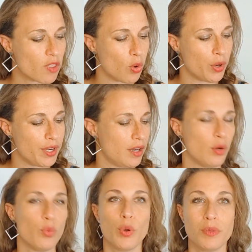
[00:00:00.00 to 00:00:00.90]
or
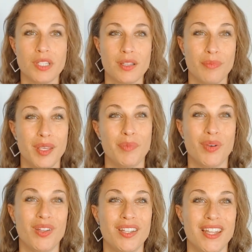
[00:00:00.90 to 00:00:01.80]
there will be some
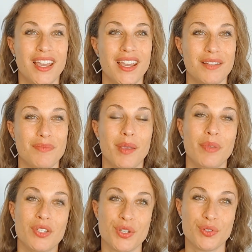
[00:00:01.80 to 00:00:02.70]
people that
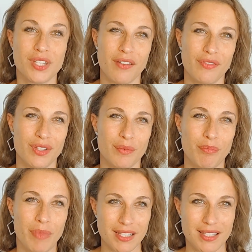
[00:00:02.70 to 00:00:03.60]
maybe don't have the
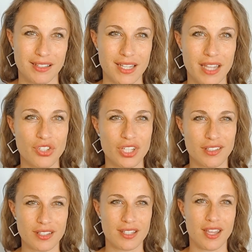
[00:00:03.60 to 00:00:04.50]
best
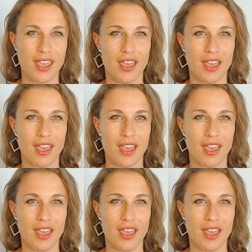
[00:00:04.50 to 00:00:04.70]
intentions,